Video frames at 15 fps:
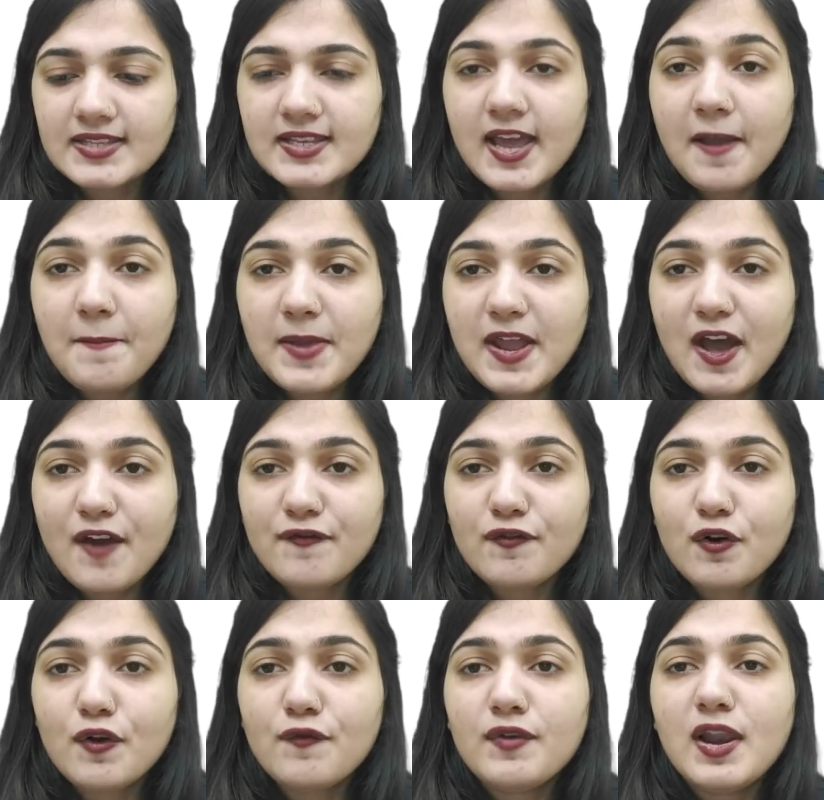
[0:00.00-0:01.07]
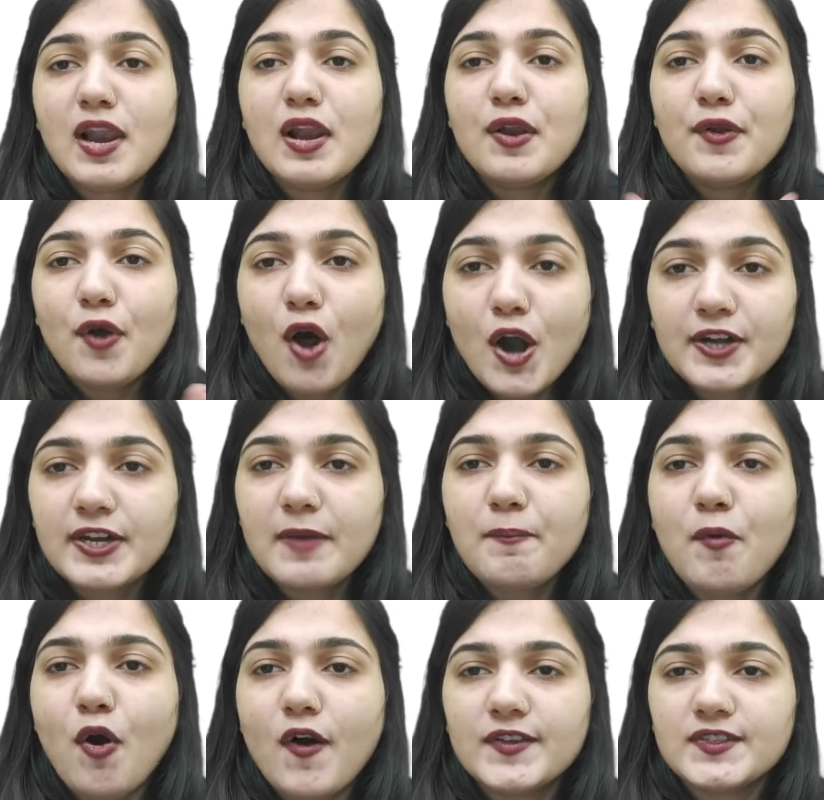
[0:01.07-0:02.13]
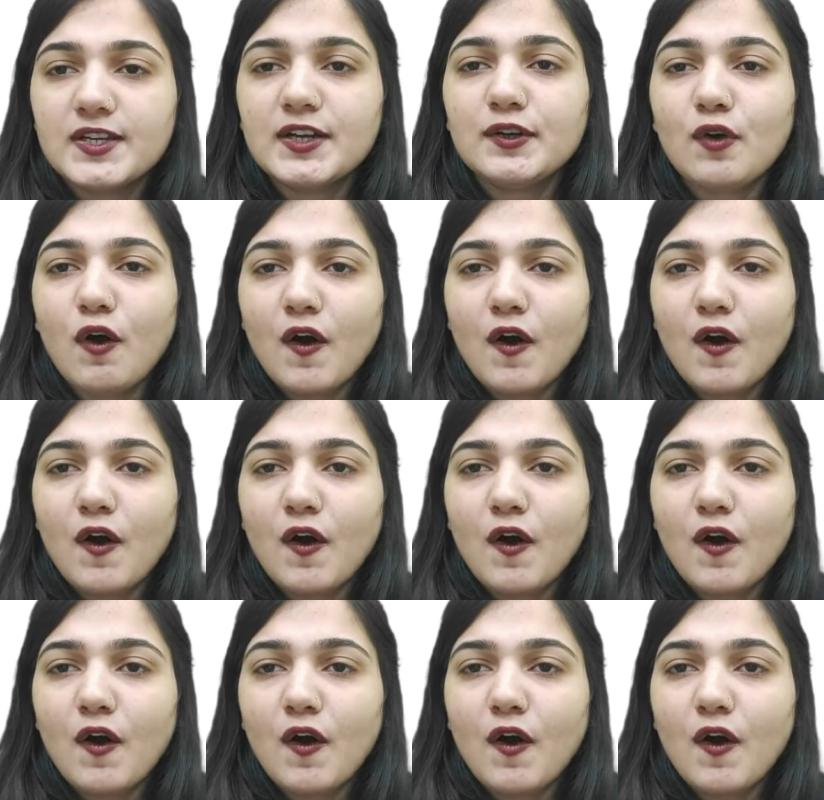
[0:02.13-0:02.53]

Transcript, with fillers: SiBr4 will not deposit